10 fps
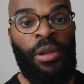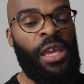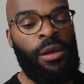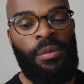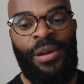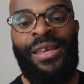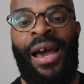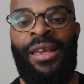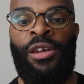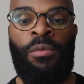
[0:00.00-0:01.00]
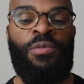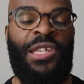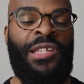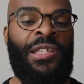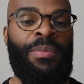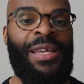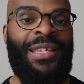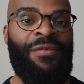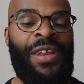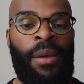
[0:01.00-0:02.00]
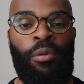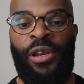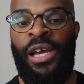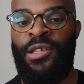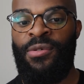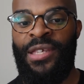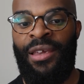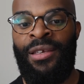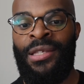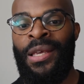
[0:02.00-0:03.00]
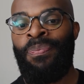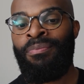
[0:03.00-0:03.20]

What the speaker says: Blake, but he got it in a season's best of 9.92 seconds.